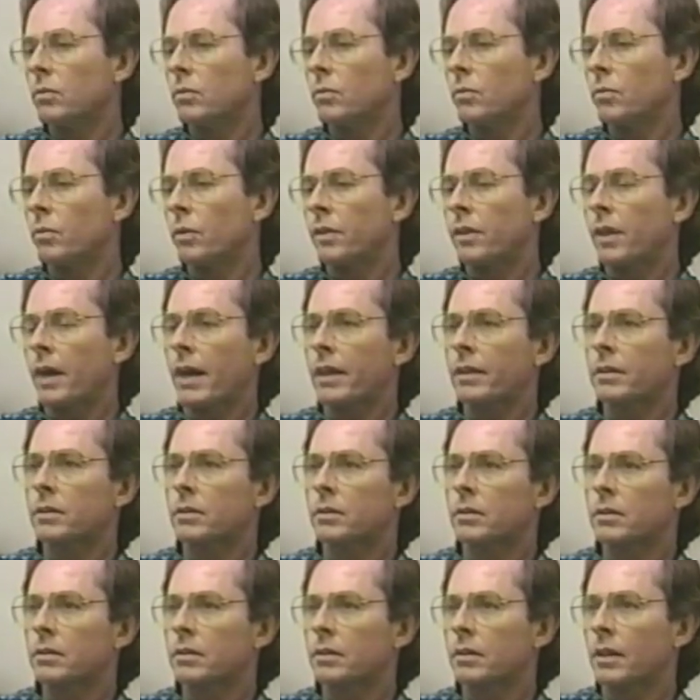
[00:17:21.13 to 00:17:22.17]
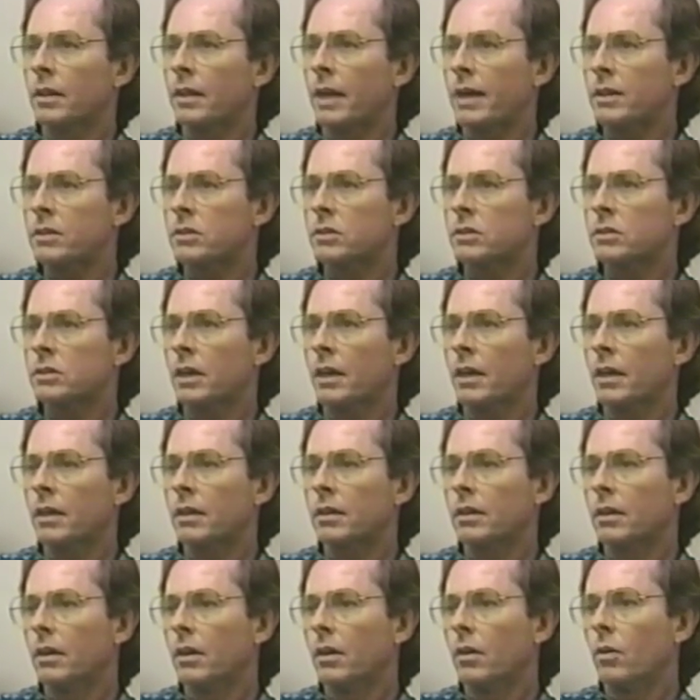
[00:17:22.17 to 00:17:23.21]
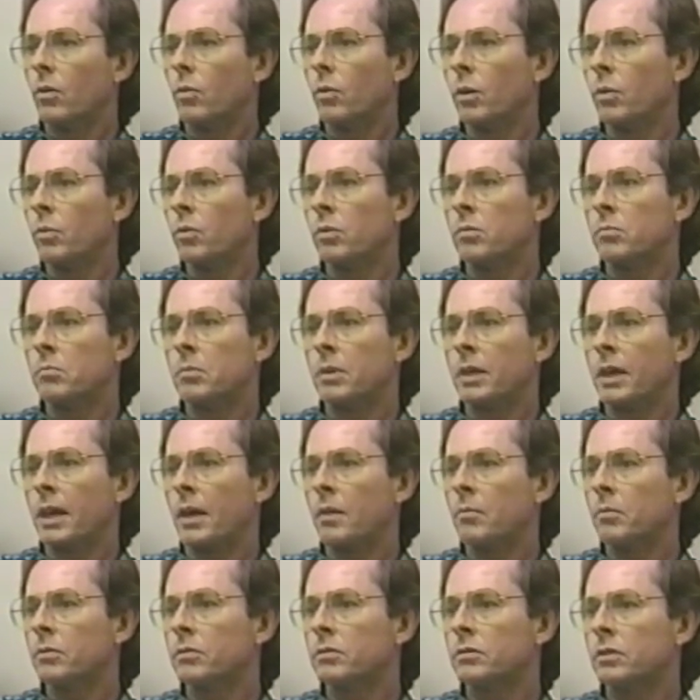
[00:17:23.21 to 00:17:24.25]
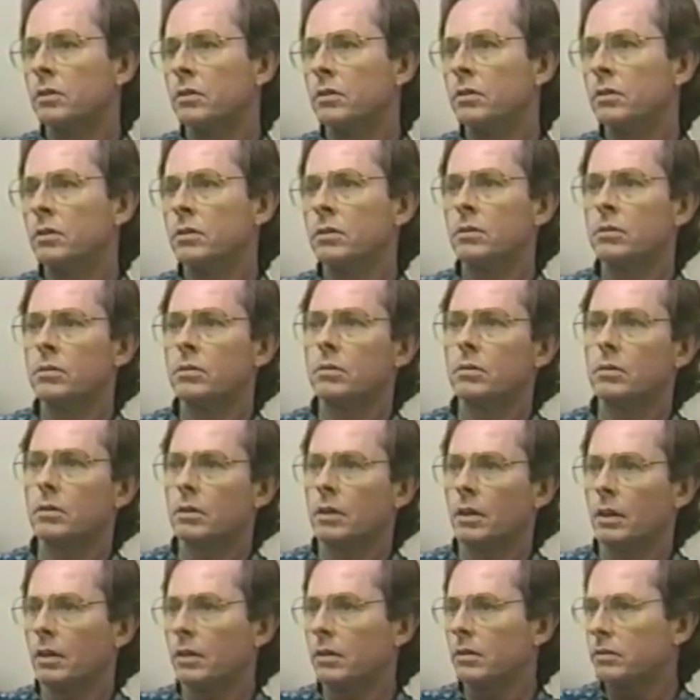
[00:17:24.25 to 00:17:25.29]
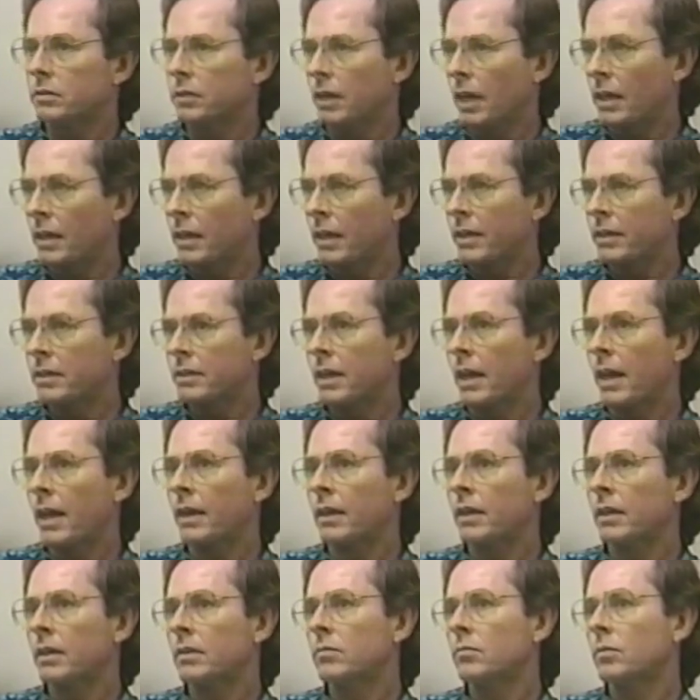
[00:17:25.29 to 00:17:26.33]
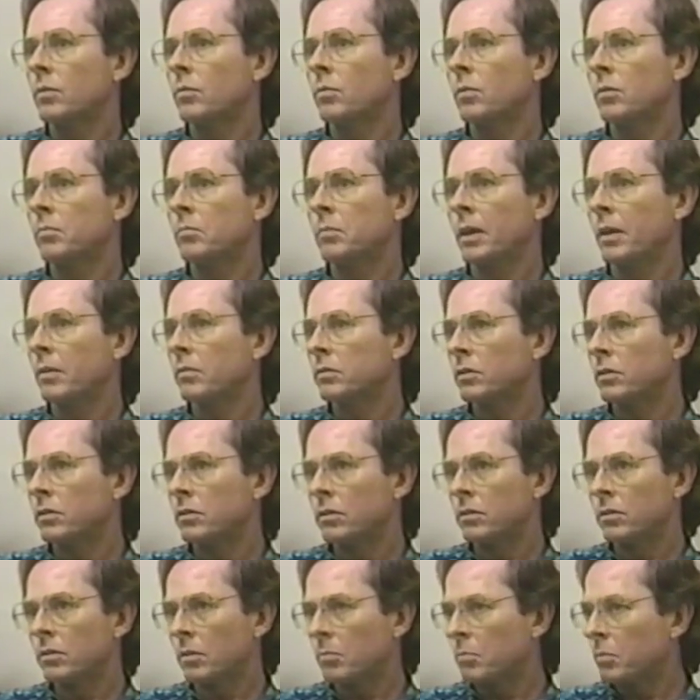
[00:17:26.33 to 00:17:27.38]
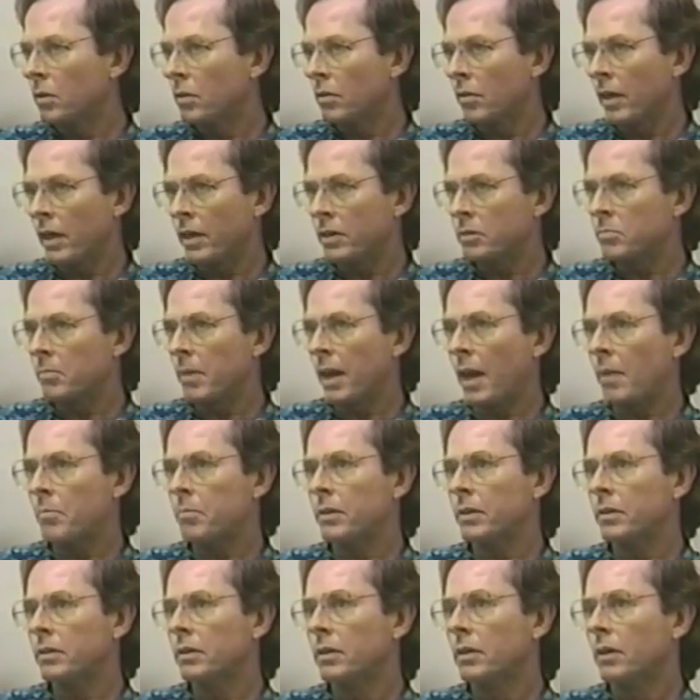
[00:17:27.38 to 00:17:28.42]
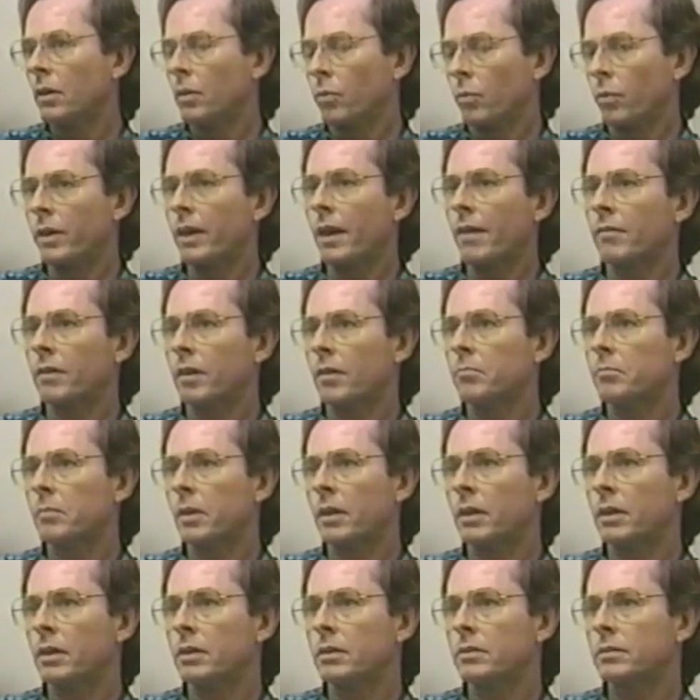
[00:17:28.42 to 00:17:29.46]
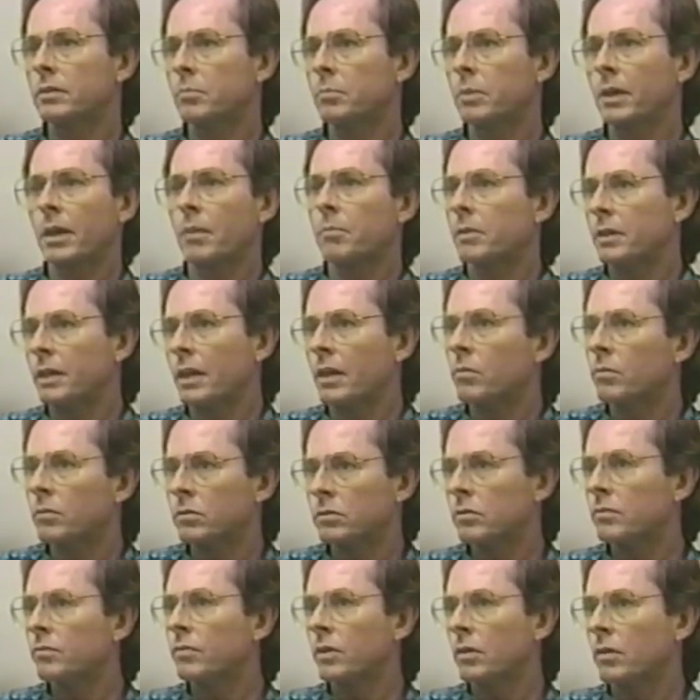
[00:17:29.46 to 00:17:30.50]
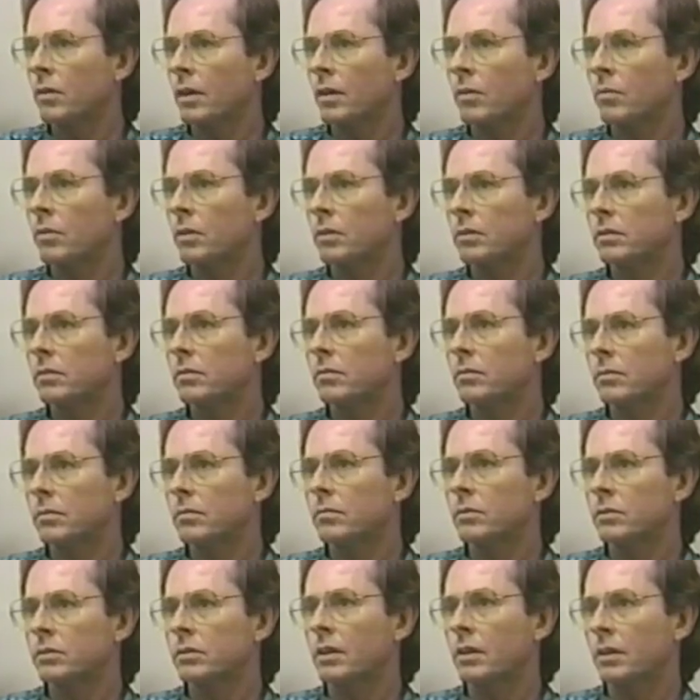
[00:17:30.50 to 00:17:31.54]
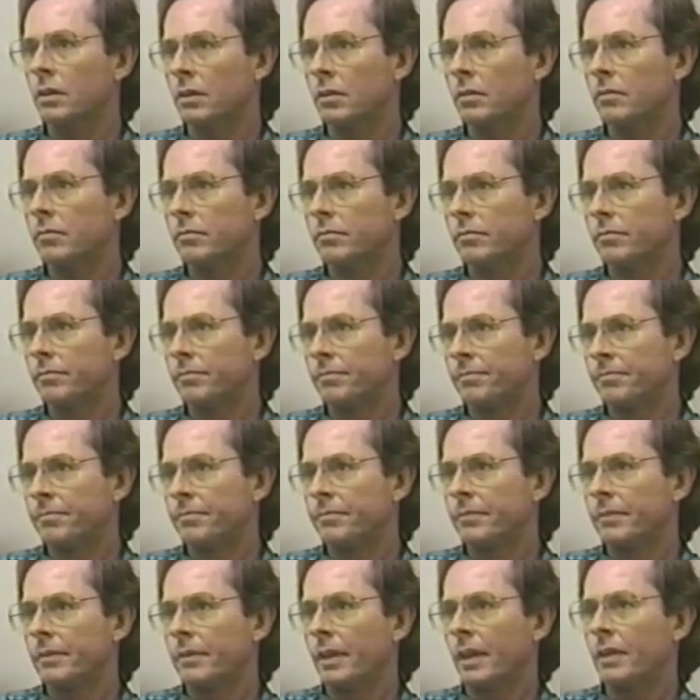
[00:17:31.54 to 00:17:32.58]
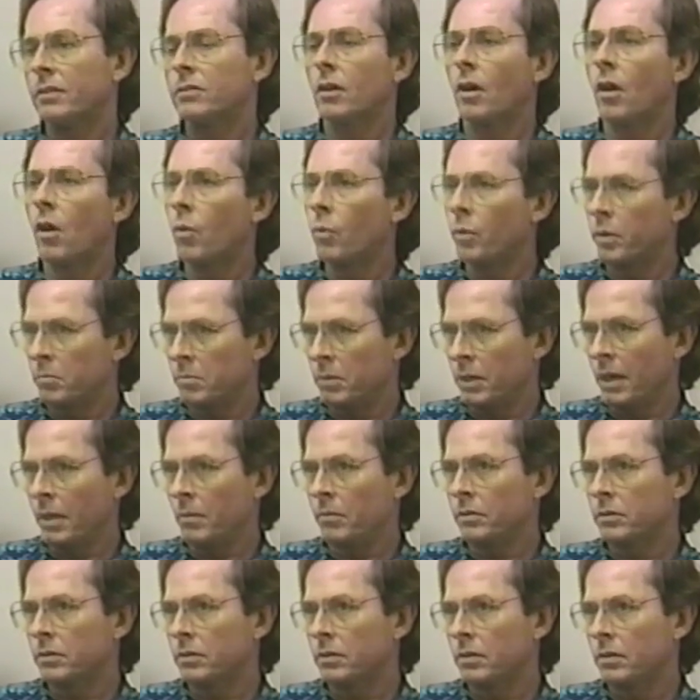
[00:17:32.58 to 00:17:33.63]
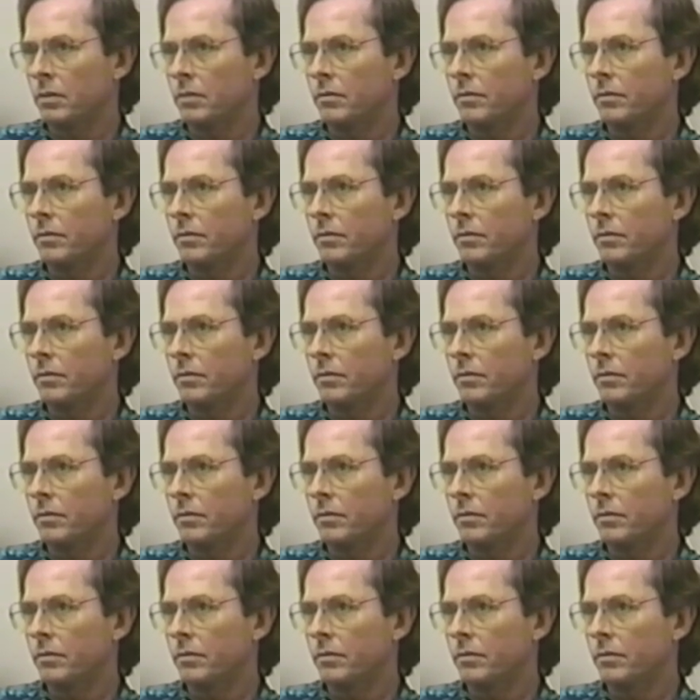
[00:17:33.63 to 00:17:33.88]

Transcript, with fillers: without the, the license tag, we wouldn't be able to do uh, satellite tagging, we wouldn't be able to do computerized mapping, we'd have enough money to pick up the dead ones and figure out what was killing them. That's all we'd be able to do.